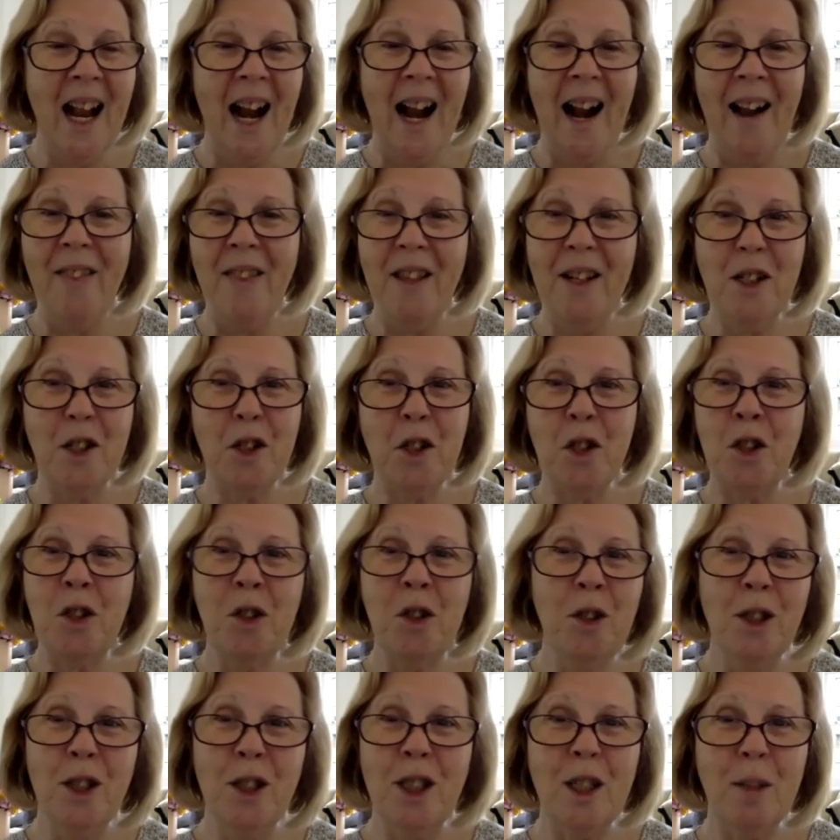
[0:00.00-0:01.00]
And then as
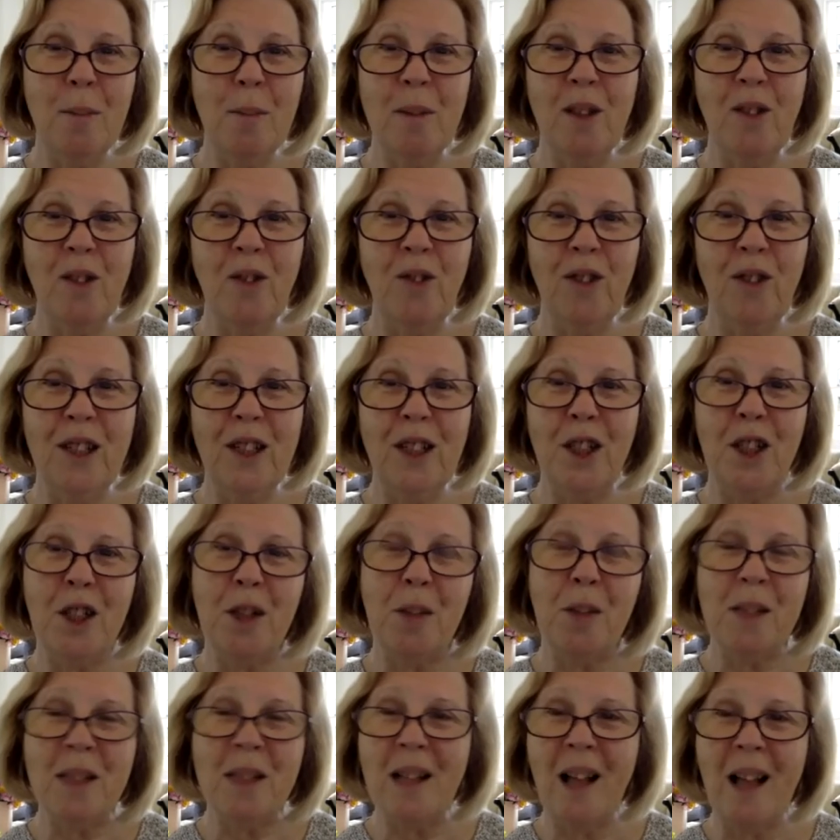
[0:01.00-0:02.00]
soon as it was finished,
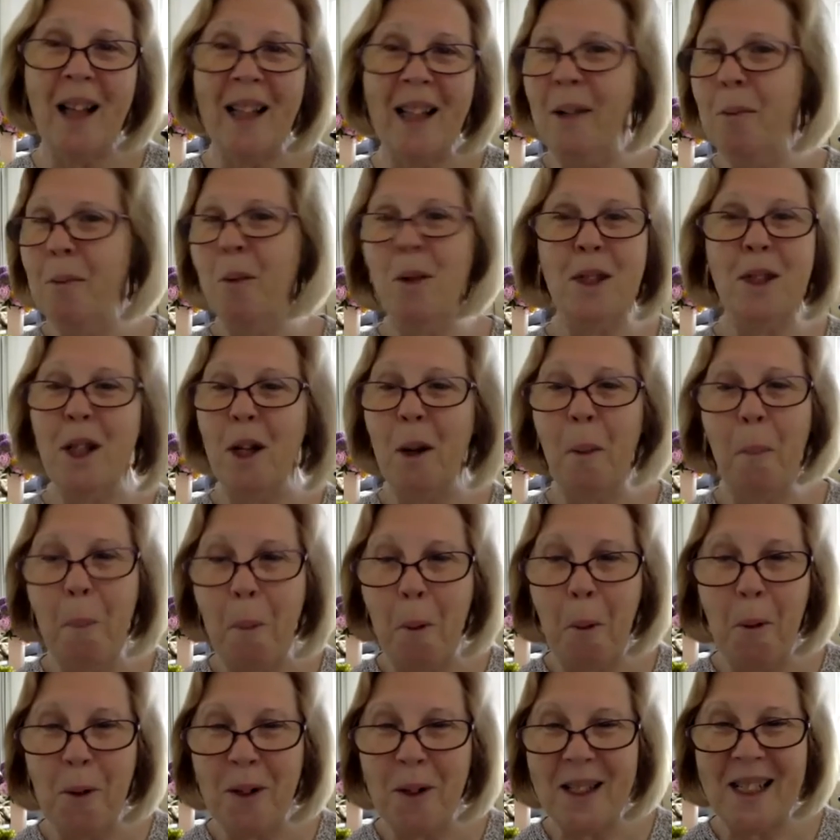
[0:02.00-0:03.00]
it was like it wasn't
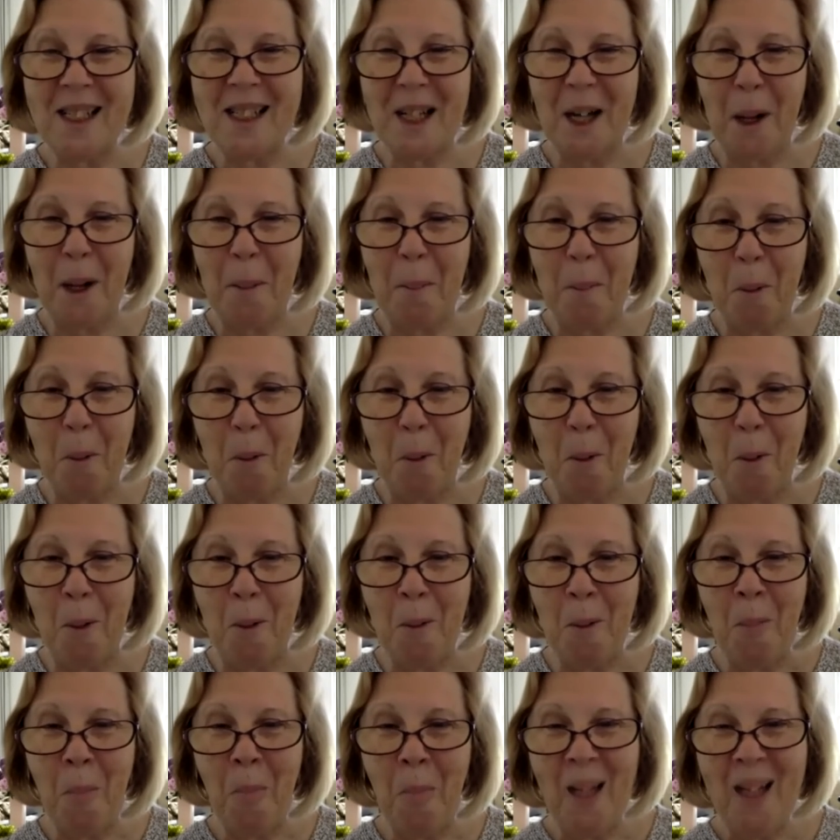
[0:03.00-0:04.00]
important anymore.
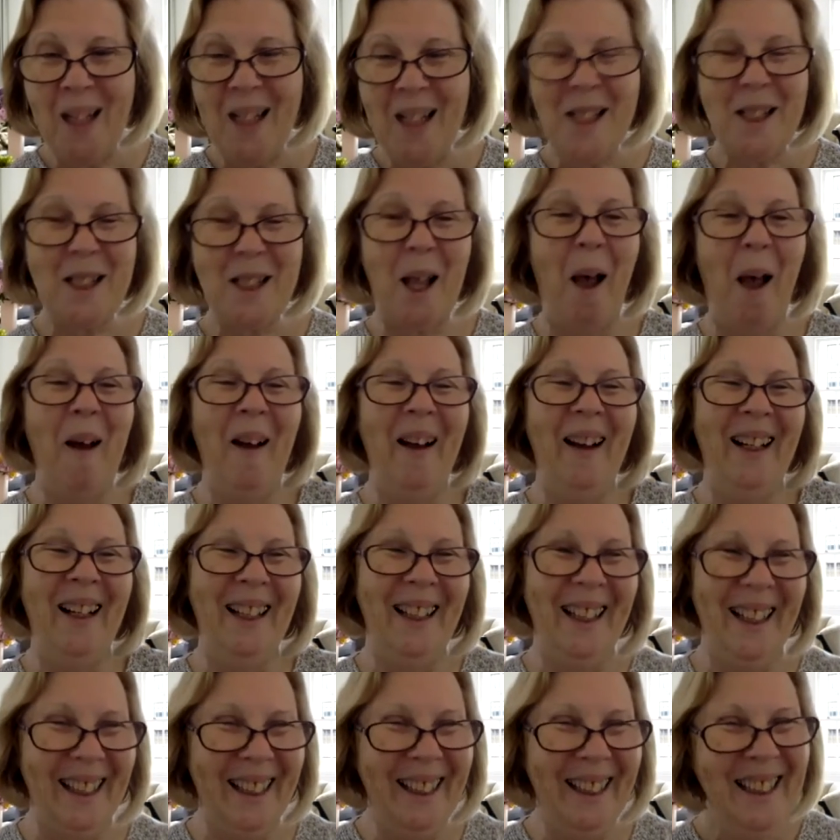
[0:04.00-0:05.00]

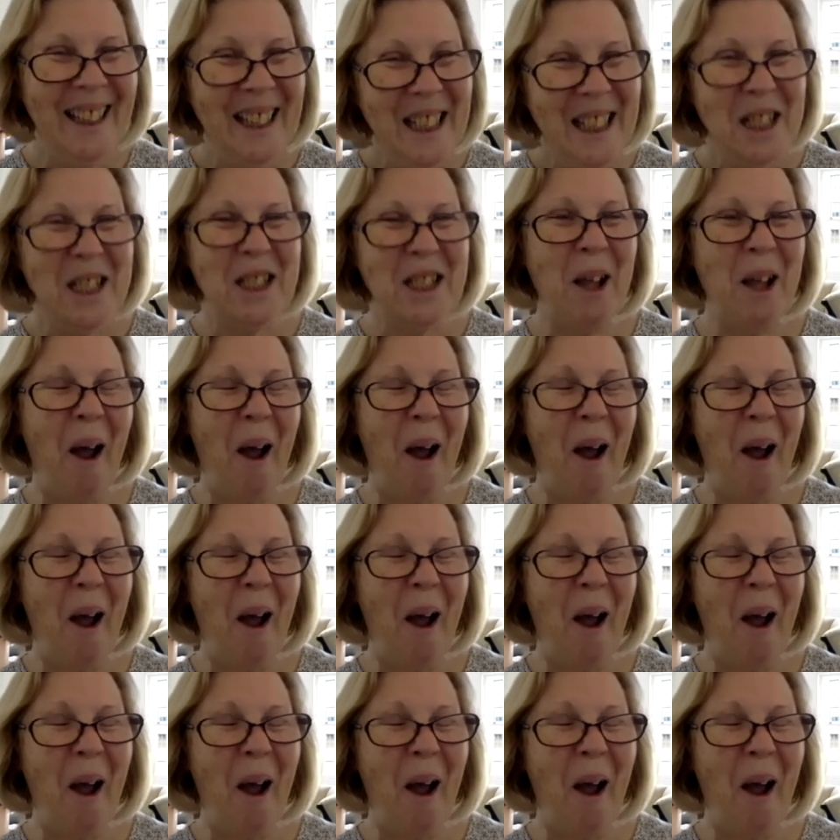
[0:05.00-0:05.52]
So